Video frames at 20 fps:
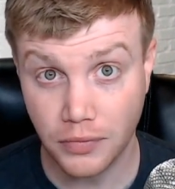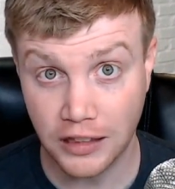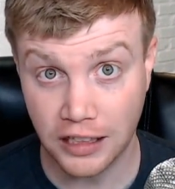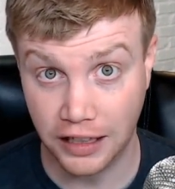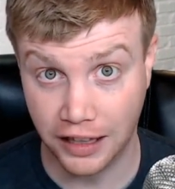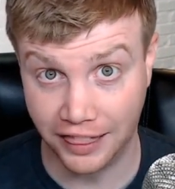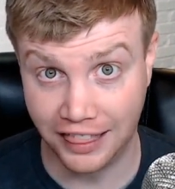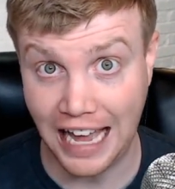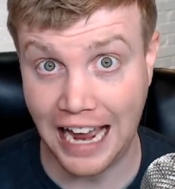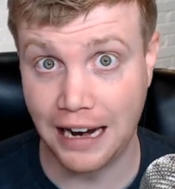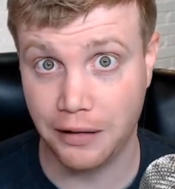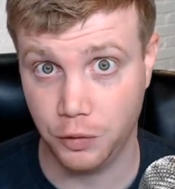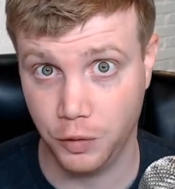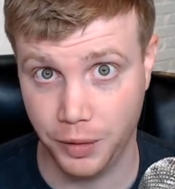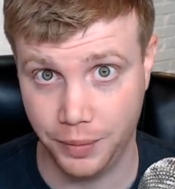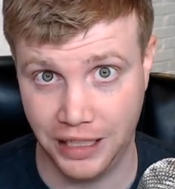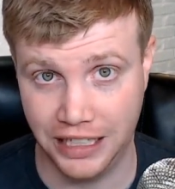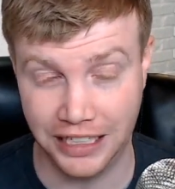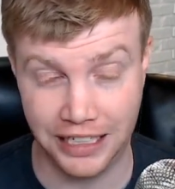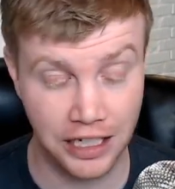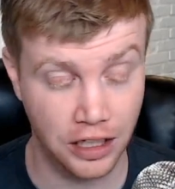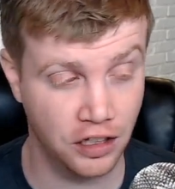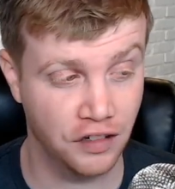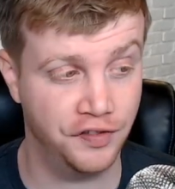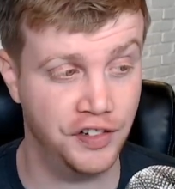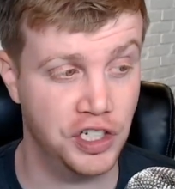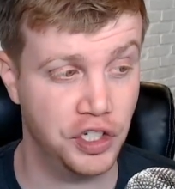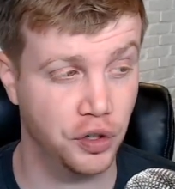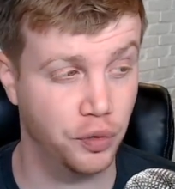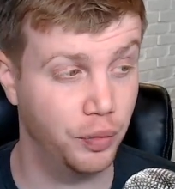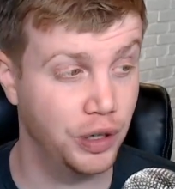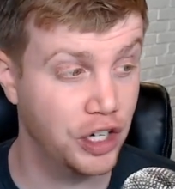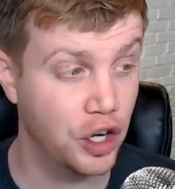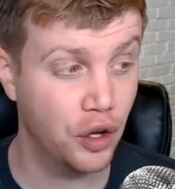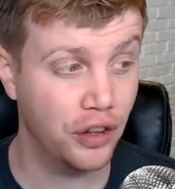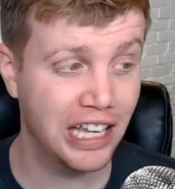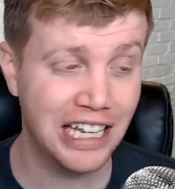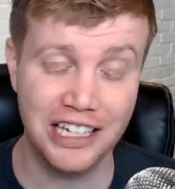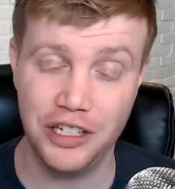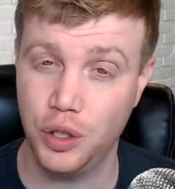That would be the killer feature. We know
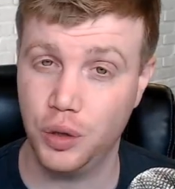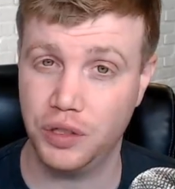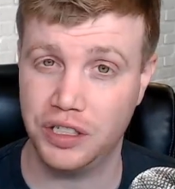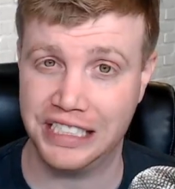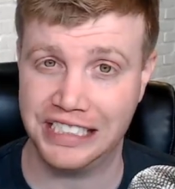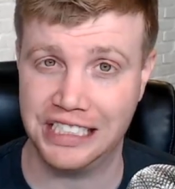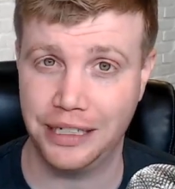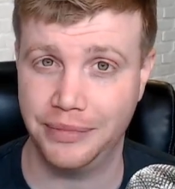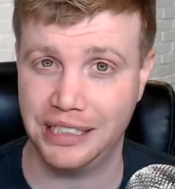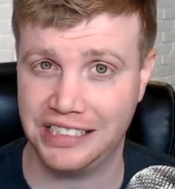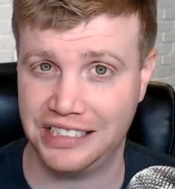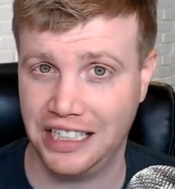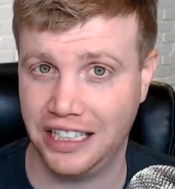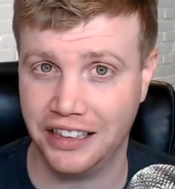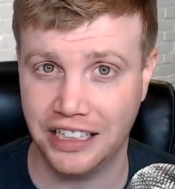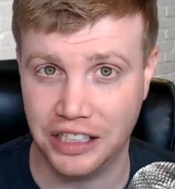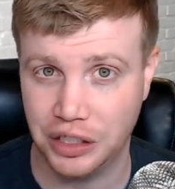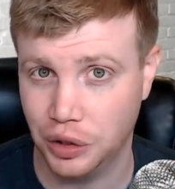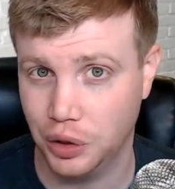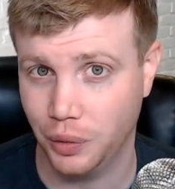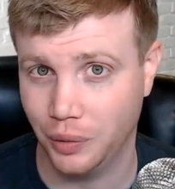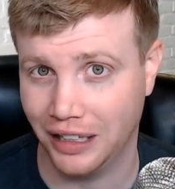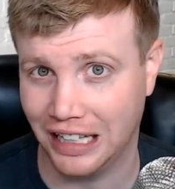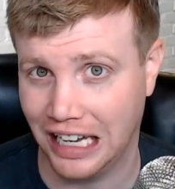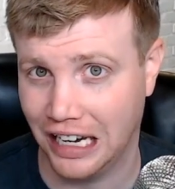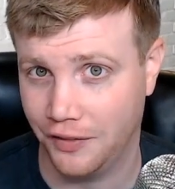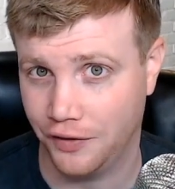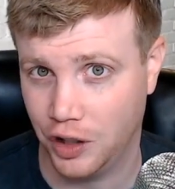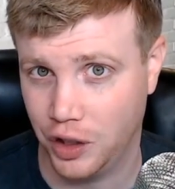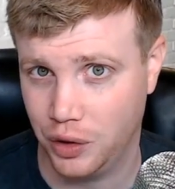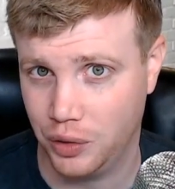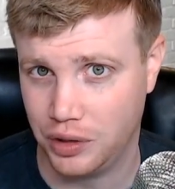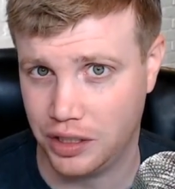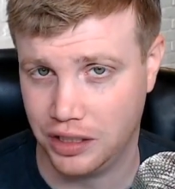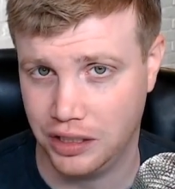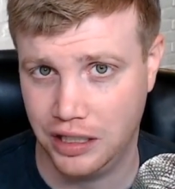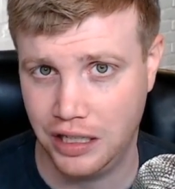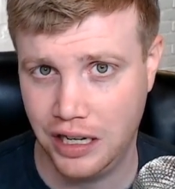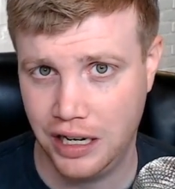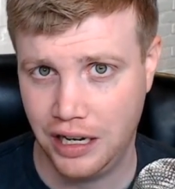they can do it to some extent. They do it with Evernote,
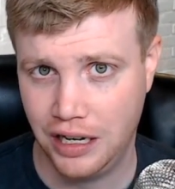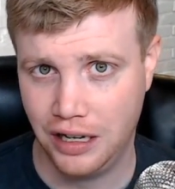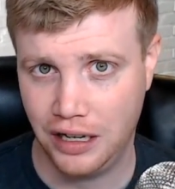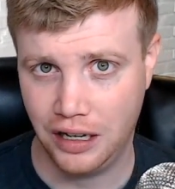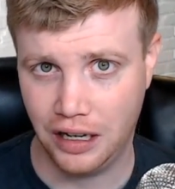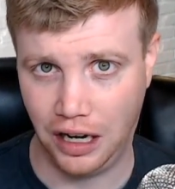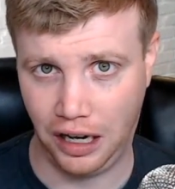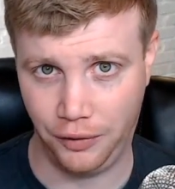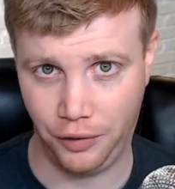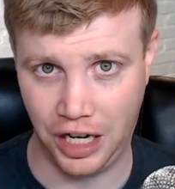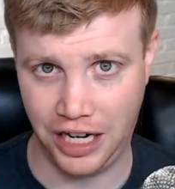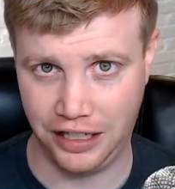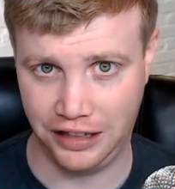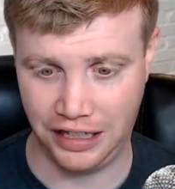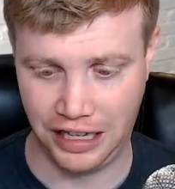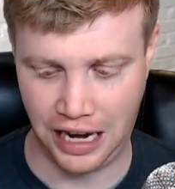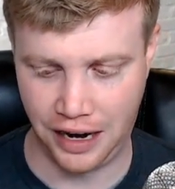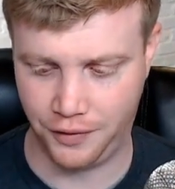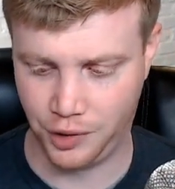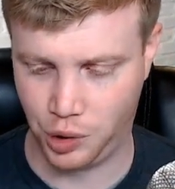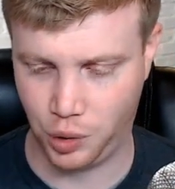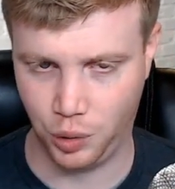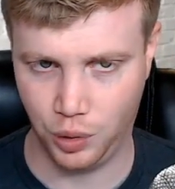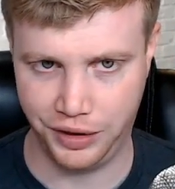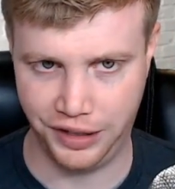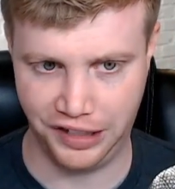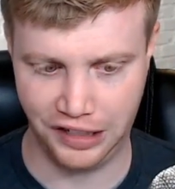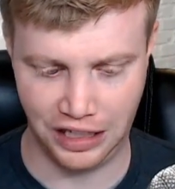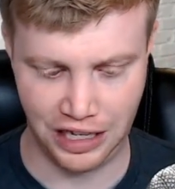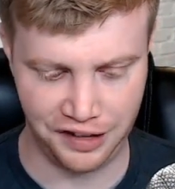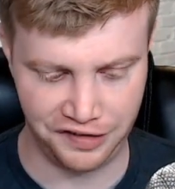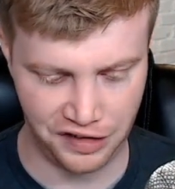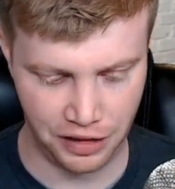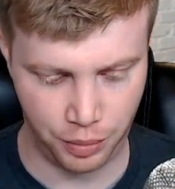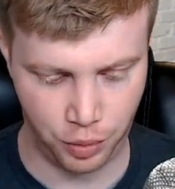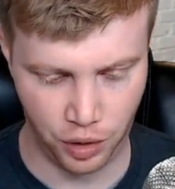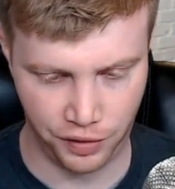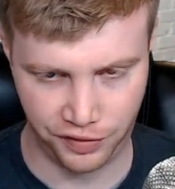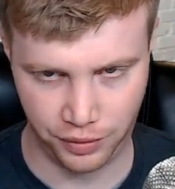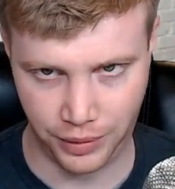right? They have a tool that allows you to
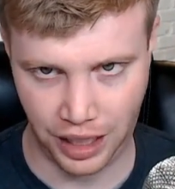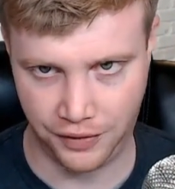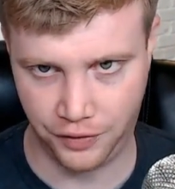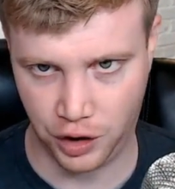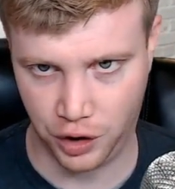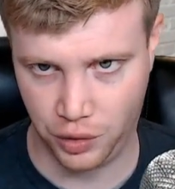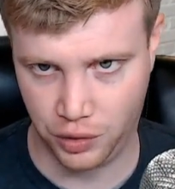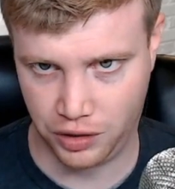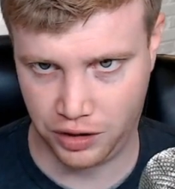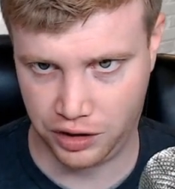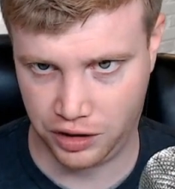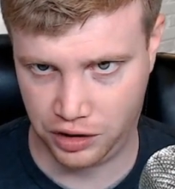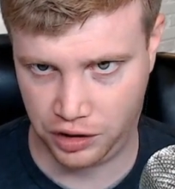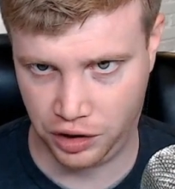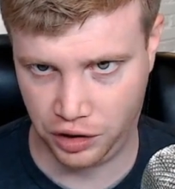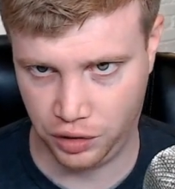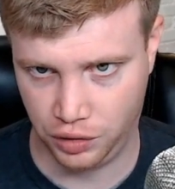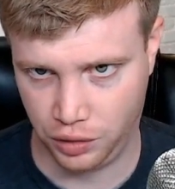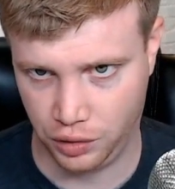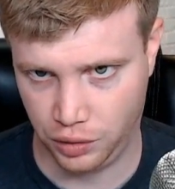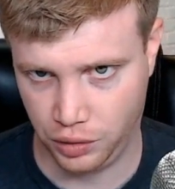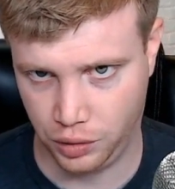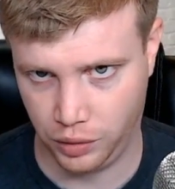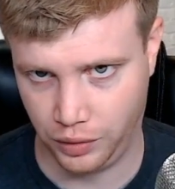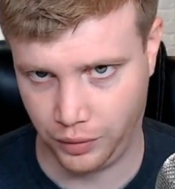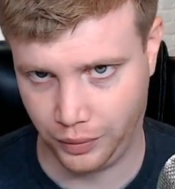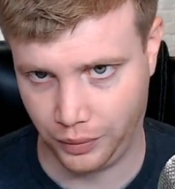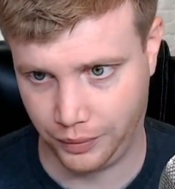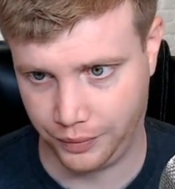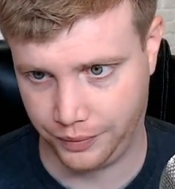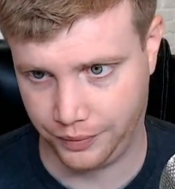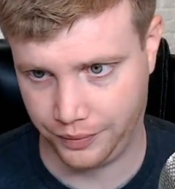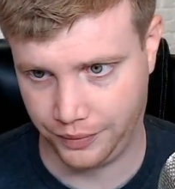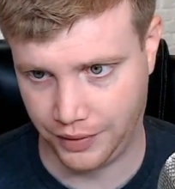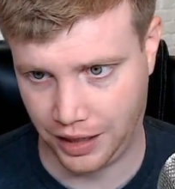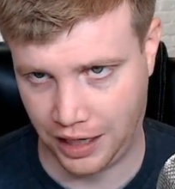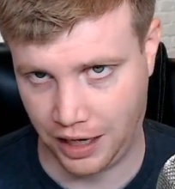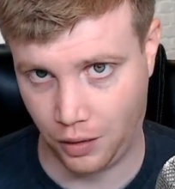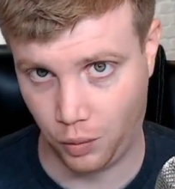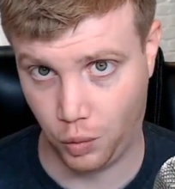port from Evernote to
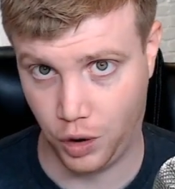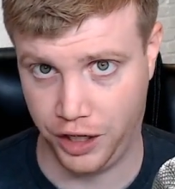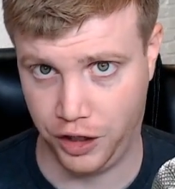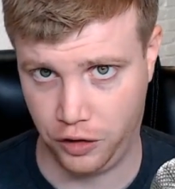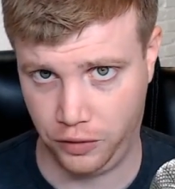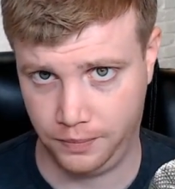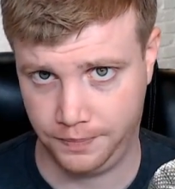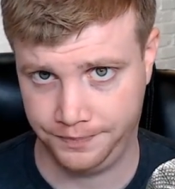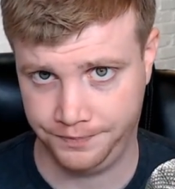OneNote.